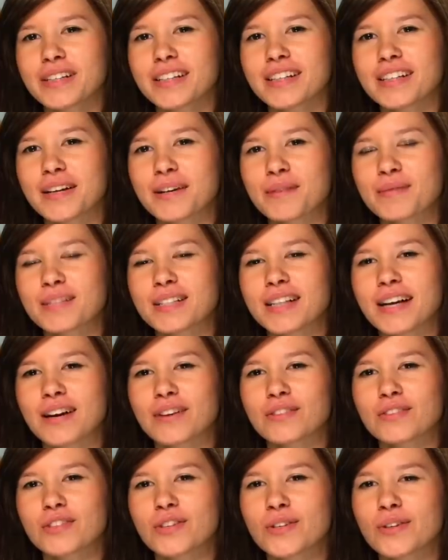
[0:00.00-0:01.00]
when it comes
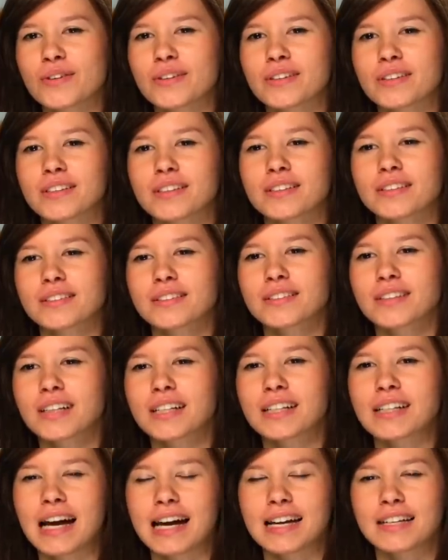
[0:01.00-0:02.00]
down to a,
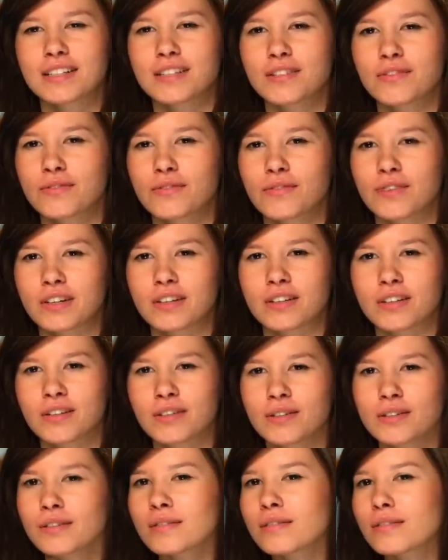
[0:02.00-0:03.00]
a nice
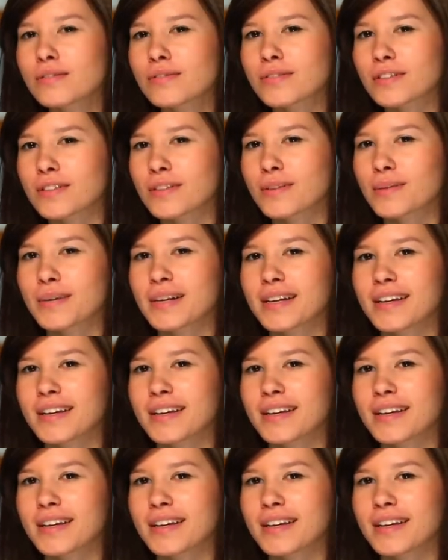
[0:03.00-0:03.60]
venue for the